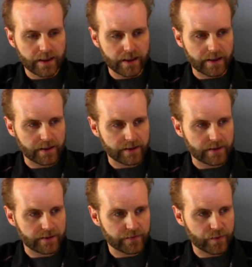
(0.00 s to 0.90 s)

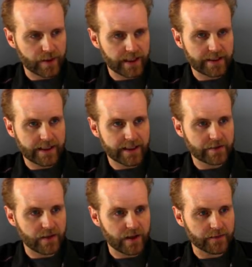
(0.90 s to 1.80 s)
if we apply a
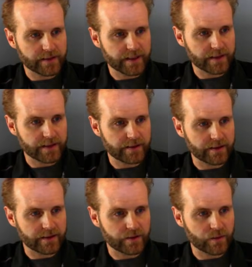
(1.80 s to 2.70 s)
negative offset and
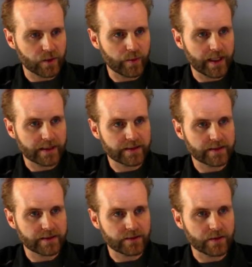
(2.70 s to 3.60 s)
then go back to
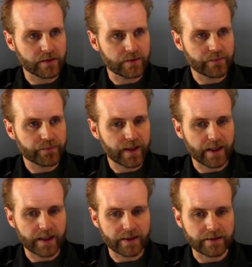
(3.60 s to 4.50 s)
0
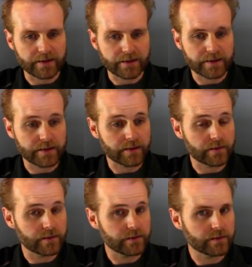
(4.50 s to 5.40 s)
and
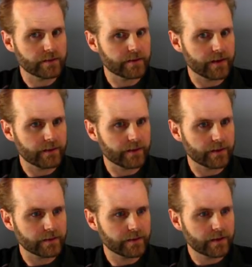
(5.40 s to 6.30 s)
still
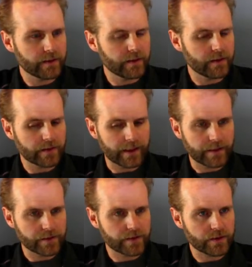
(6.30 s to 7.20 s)
nothing. Okay,
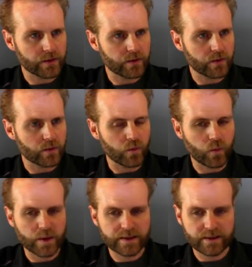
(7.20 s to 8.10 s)
so
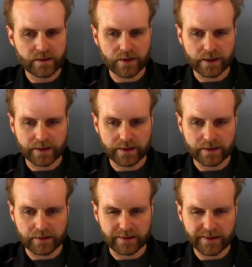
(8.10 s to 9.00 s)
what's going on
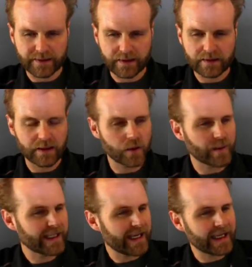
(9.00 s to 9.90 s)
here? It's stuck low. We
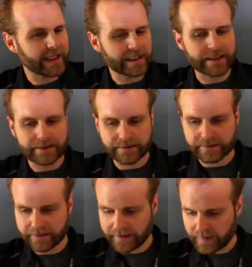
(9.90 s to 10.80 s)
can't get it
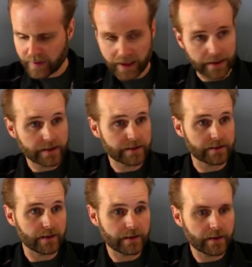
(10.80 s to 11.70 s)

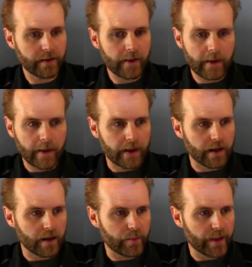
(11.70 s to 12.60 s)
unstuck
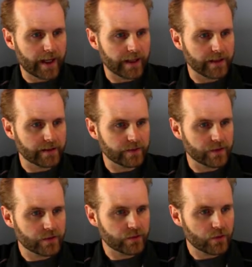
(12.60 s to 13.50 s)
by
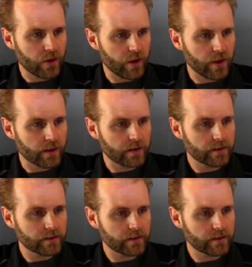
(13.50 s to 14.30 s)
strong